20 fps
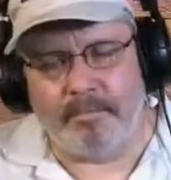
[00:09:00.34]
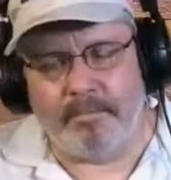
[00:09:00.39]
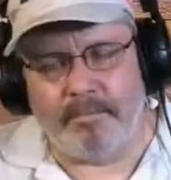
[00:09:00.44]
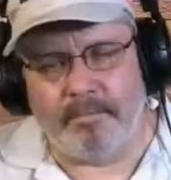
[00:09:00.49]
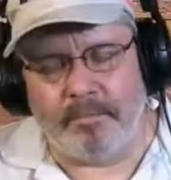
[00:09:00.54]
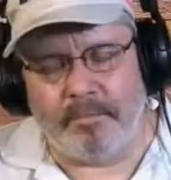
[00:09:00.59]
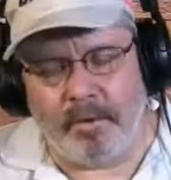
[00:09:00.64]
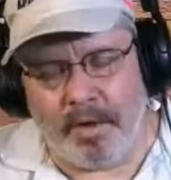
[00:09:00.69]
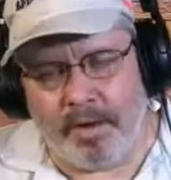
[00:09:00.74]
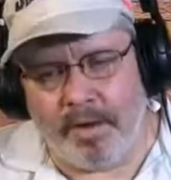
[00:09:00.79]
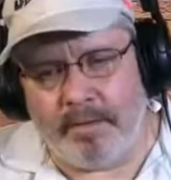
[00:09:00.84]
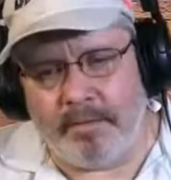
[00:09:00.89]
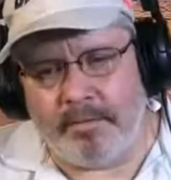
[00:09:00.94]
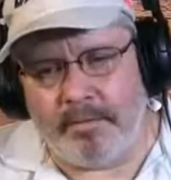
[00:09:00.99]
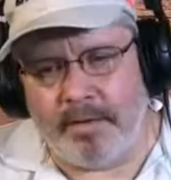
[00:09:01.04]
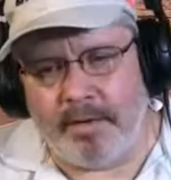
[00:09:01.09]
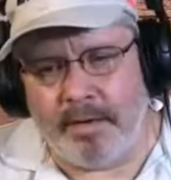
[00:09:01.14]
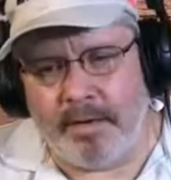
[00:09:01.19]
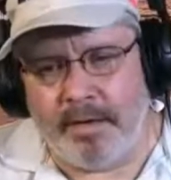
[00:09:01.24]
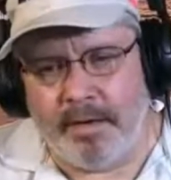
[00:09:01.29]
Right.
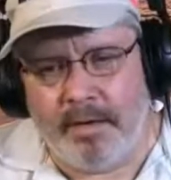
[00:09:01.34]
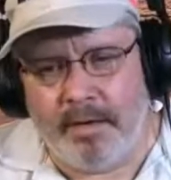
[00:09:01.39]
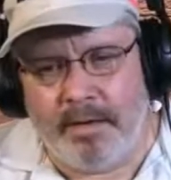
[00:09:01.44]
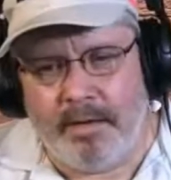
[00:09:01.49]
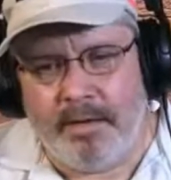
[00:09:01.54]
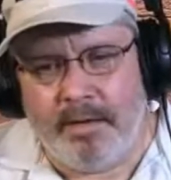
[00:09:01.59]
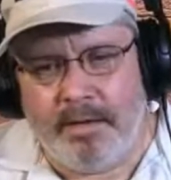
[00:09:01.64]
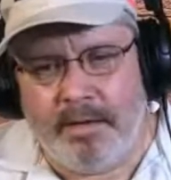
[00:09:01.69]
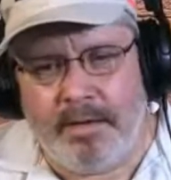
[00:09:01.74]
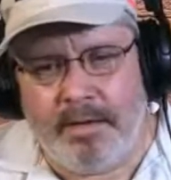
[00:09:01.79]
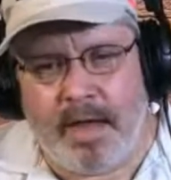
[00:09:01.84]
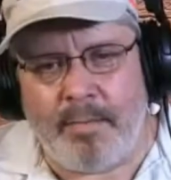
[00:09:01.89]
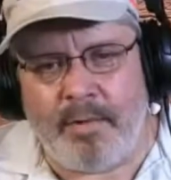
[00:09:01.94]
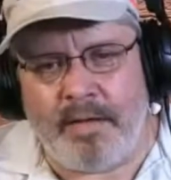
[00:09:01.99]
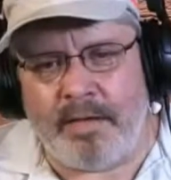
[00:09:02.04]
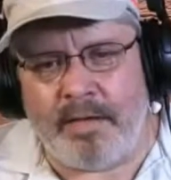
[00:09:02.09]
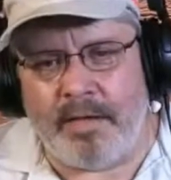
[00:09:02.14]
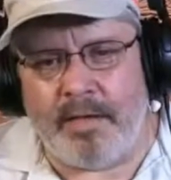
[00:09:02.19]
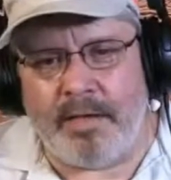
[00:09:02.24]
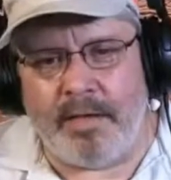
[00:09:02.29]
How
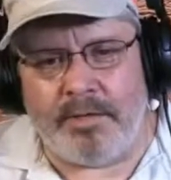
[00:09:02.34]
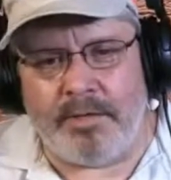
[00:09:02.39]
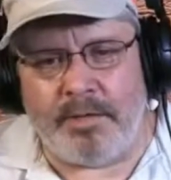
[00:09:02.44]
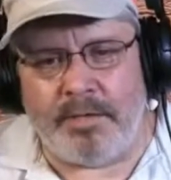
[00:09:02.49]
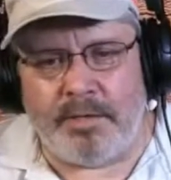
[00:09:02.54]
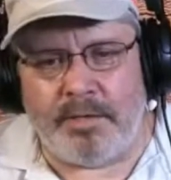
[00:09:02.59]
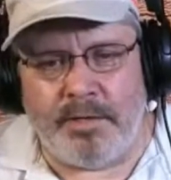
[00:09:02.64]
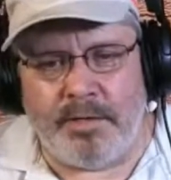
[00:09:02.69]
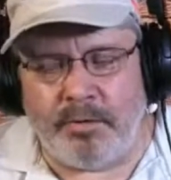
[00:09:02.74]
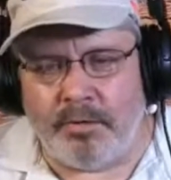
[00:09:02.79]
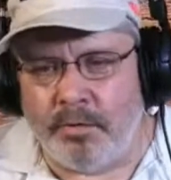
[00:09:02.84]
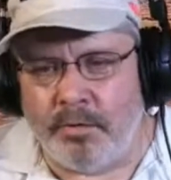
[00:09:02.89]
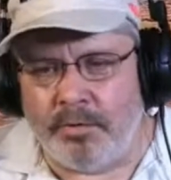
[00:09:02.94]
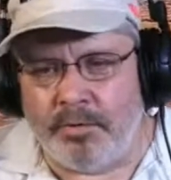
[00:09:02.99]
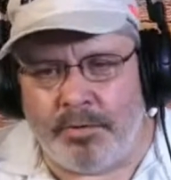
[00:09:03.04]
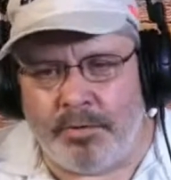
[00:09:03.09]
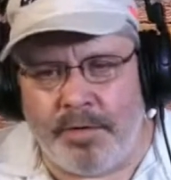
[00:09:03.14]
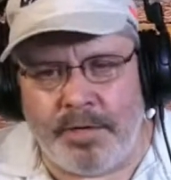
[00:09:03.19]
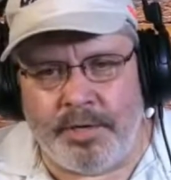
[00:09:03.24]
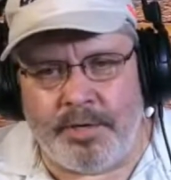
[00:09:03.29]
about just your
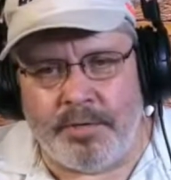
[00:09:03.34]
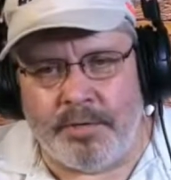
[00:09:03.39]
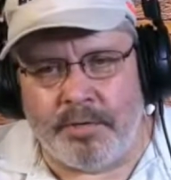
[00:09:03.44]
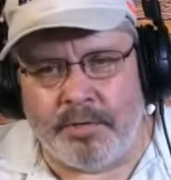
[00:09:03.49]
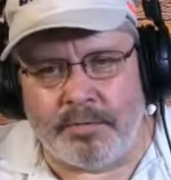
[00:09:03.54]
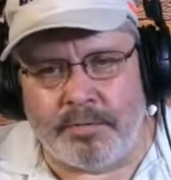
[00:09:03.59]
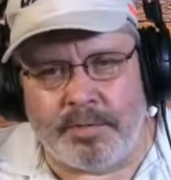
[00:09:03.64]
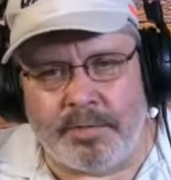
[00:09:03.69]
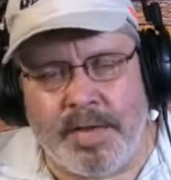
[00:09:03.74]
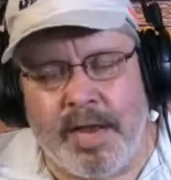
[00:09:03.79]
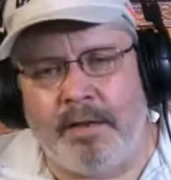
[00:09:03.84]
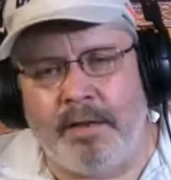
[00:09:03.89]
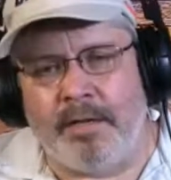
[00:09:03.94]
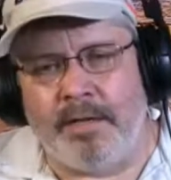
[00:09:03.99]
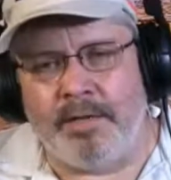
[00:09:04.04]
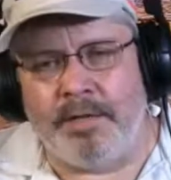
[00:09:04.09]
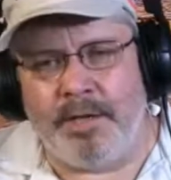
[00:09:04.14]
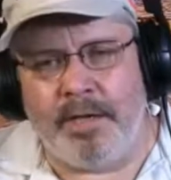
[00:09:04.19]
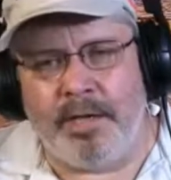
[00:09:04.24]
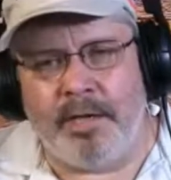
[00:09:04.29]
old traditional
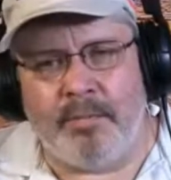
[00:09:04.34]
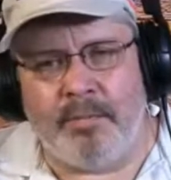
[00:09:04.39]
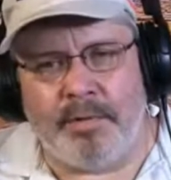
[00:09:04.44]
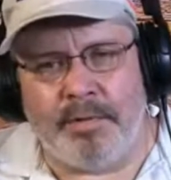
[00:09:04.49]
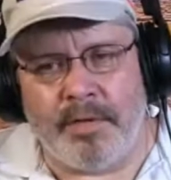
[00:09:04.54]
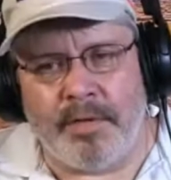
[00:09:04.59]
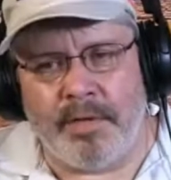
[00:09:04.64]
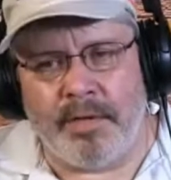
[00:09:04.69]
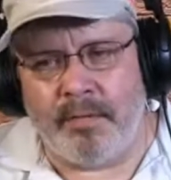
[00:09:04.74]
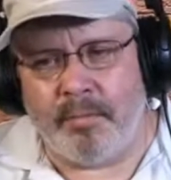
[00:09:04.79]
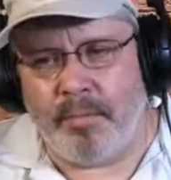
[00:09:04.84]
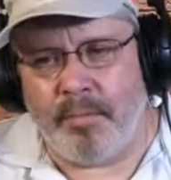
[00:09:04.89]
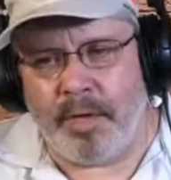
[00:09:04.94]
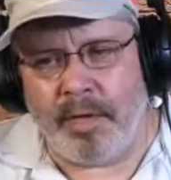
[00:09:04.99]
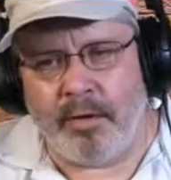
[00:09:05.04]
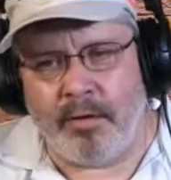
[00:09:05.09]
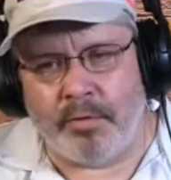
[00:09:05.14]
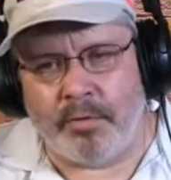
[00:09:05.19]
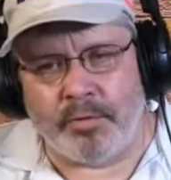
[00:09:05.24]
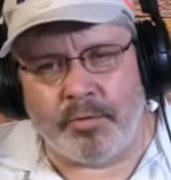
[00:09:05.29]
Stanley jig with a
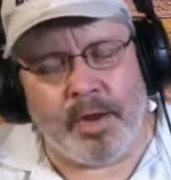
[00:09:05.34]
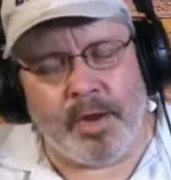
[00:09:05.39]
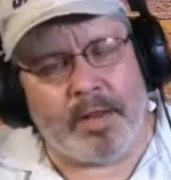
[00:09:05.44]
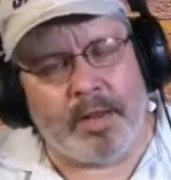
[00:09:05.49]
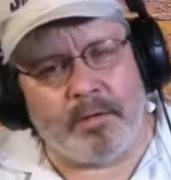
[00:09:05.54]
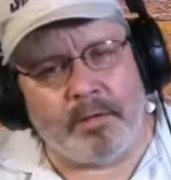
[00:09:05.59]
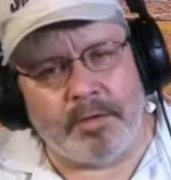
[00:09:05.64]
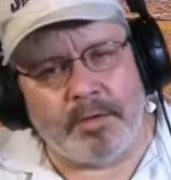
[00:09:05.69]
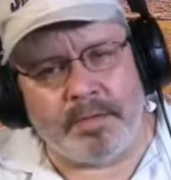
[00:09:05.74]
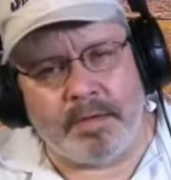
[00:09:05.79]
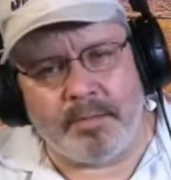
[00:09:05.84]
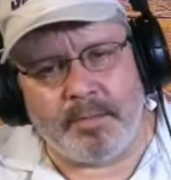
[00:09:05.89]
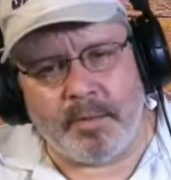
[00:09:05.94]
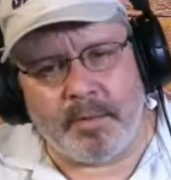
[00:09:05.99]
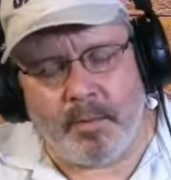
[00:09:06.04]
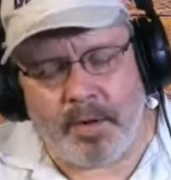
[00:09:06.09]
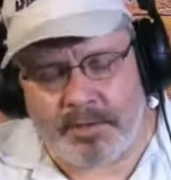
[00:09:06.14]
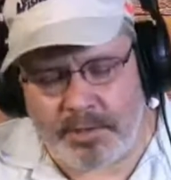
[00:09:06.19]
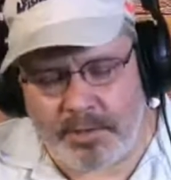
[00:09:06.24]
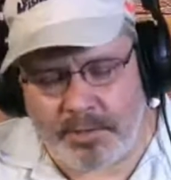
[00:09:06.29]
big old trailer or
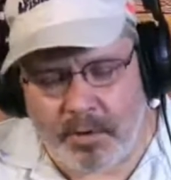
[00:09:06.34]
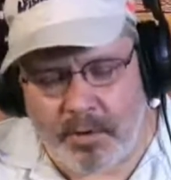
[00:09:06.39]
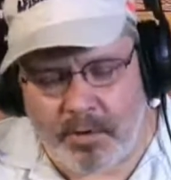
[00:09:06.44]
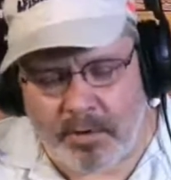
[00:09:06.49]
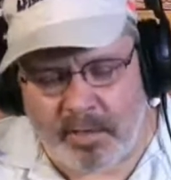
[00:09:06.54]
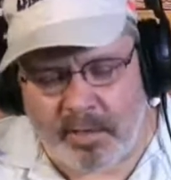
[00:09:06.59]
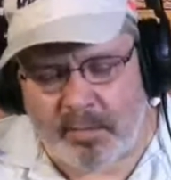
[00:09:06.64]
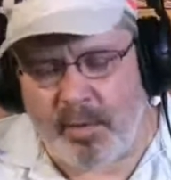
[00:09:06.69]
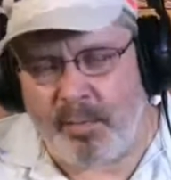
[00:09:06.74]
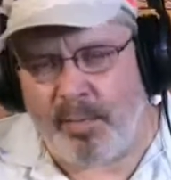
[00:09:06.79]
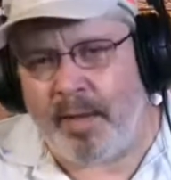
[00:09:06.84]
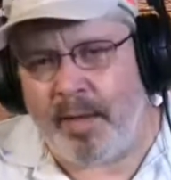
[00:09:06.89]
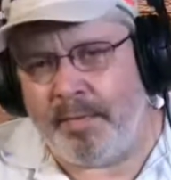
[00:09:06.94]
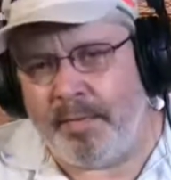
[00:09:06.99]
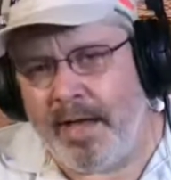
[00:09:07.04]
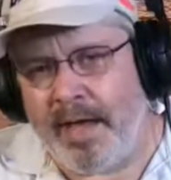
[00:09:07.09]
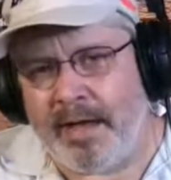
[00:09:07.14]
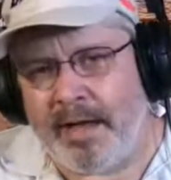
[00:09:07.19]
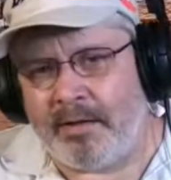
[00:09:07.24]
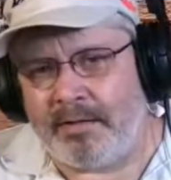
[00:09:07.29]
something? Why don't you talk a little bit
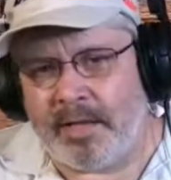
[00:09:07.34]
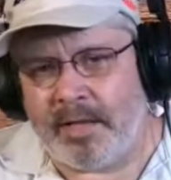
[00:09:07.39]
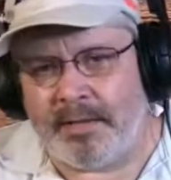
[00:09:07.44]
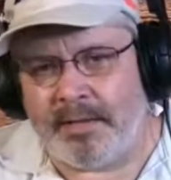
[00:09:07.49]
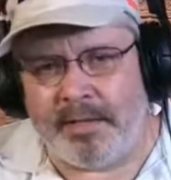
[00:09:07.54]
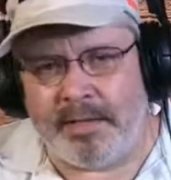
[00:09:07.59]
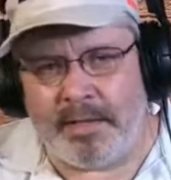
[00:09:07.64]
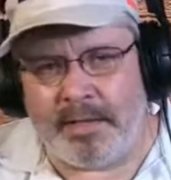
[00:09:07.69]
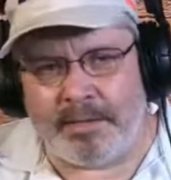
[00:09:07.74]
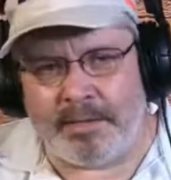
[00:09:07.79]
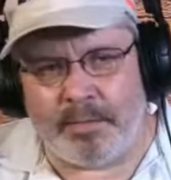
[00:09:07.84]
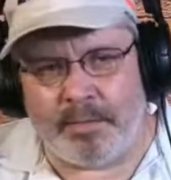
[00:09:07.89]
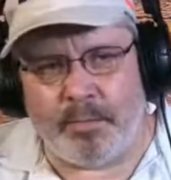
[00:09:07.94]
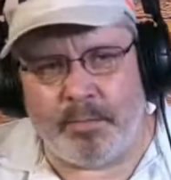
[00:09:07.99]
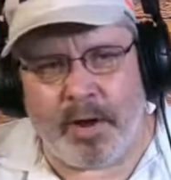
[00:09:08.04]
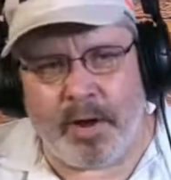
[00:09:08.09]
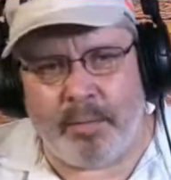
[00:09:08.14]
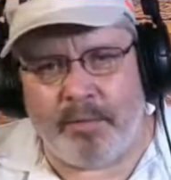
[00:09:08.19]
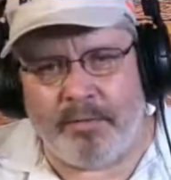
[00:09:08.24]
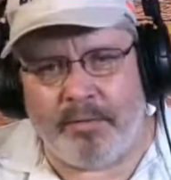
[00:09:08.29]
about that? Because I think that's
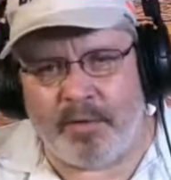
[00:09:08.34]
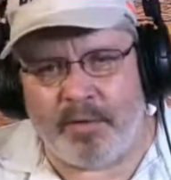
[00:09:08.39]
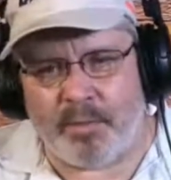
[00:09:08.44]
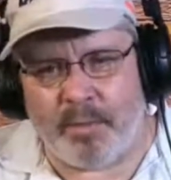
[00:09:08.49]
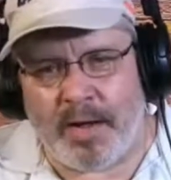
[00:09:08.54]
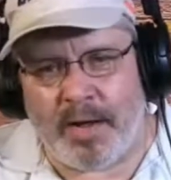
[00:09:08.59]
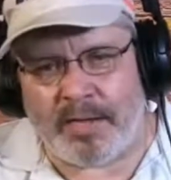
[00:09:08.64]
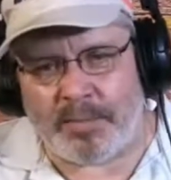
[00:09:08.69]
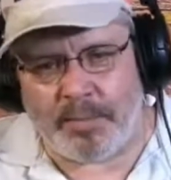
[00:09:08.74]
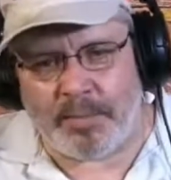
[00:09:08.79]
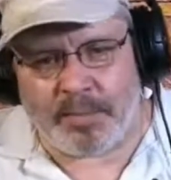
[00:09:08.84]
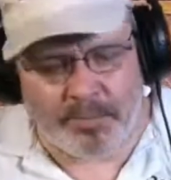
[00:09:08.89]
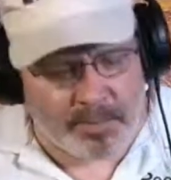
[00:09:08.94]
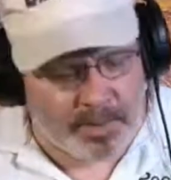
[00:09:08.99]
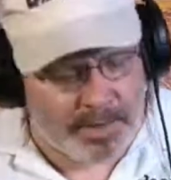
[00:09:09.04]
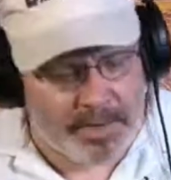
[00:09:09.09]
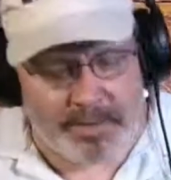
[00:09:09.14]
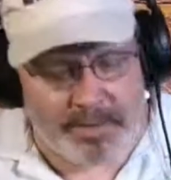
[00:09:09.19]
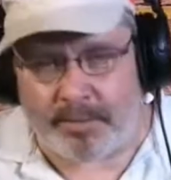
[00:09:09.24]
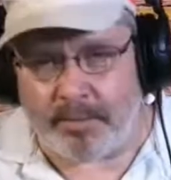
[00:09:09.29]
probably responsible
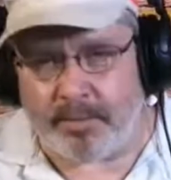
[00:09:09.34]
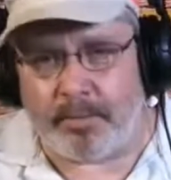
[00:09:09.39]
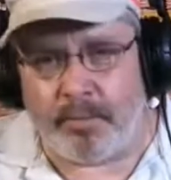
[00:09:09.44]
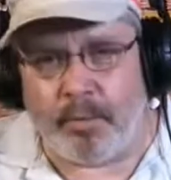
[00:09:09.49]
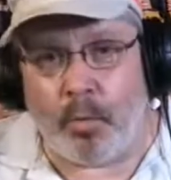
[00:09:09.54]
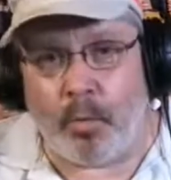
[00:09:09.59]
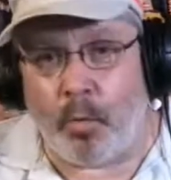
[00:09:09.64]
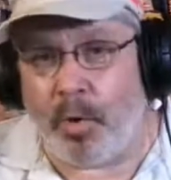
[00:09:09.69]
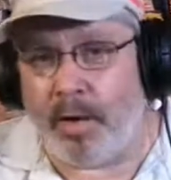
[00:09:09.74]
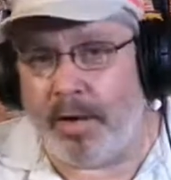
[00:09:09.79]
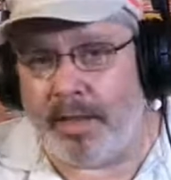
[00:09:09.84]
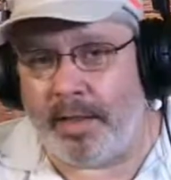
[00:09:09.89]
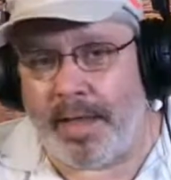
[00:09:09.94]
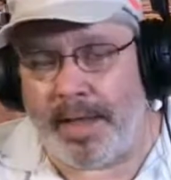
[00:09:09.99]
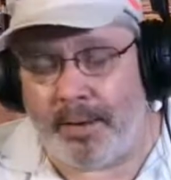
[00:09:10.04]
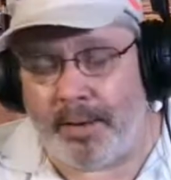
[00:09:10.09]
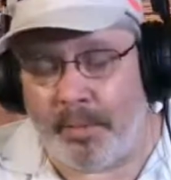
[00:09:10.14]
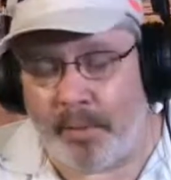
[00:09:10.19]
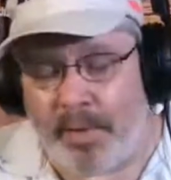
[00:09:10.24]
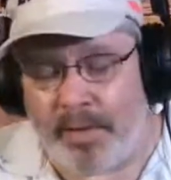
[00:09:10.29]
for getting quite a
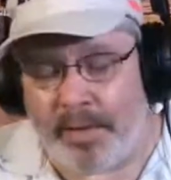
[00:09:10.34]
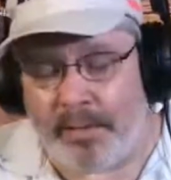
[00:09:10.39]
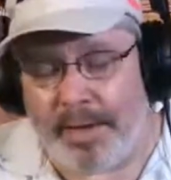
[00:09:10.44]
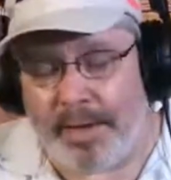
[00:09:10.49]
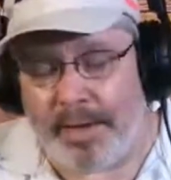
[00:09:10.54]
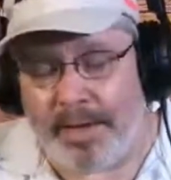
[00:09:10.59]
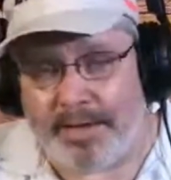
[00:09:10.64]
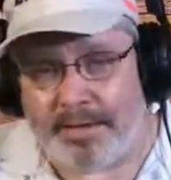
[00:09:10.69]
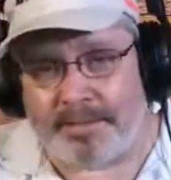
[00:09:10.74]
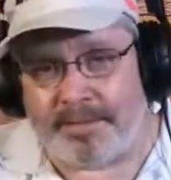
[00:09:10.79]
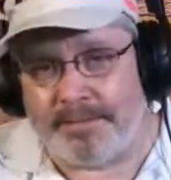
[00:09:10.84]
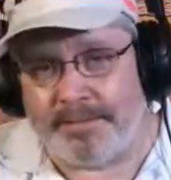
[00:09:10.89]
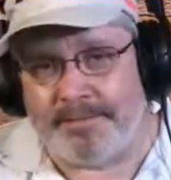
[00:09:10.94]
lot of big bass.